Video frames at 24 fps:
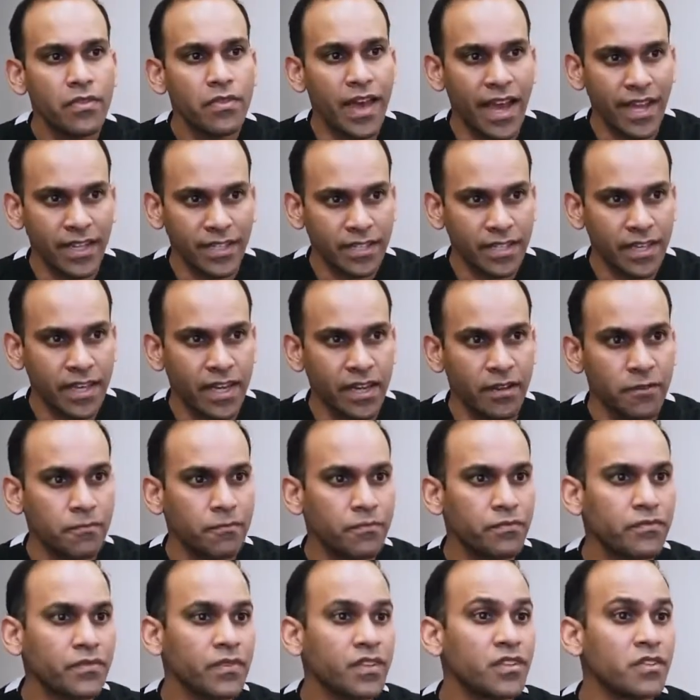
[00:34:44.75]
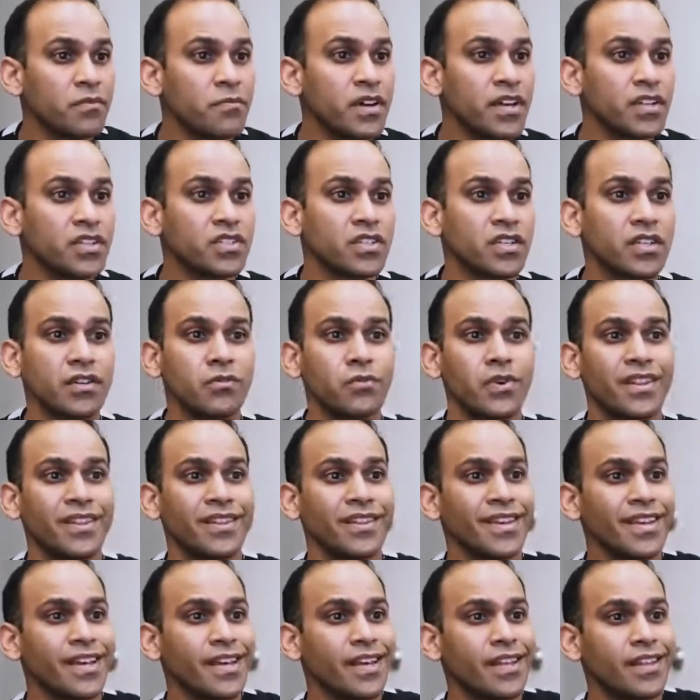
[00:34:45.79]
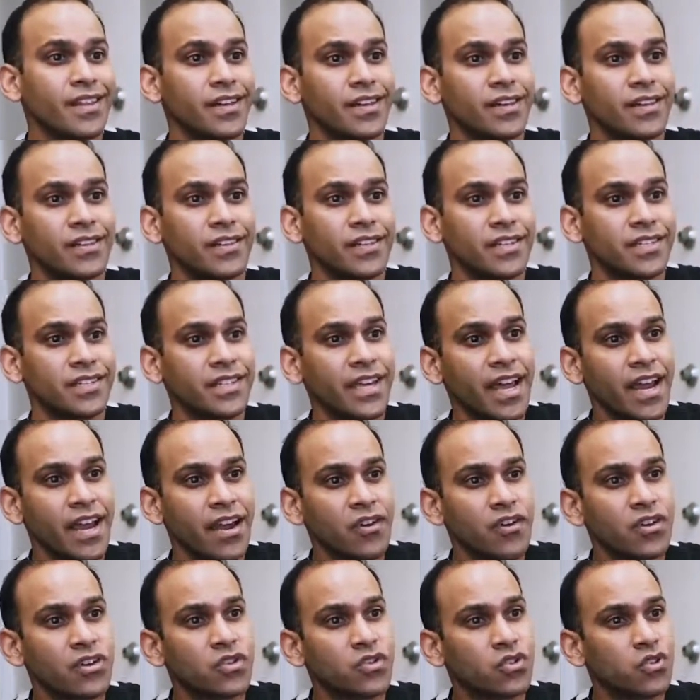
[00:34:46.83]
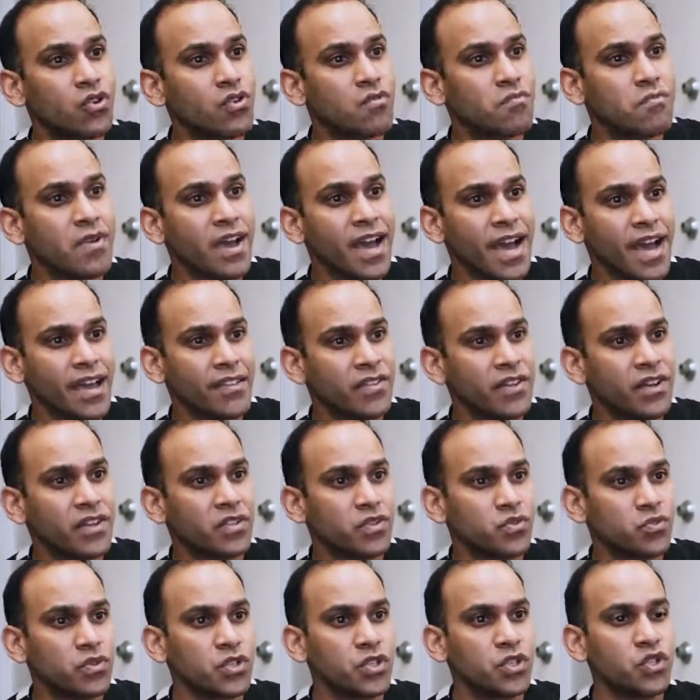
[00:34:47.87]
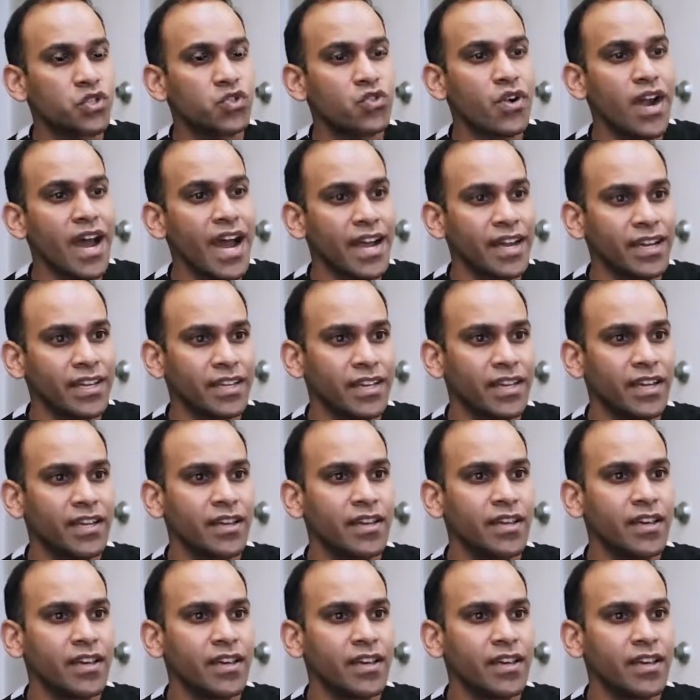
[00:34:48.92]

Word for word: That said, you mentioned when the tear is so bad that it's retracted,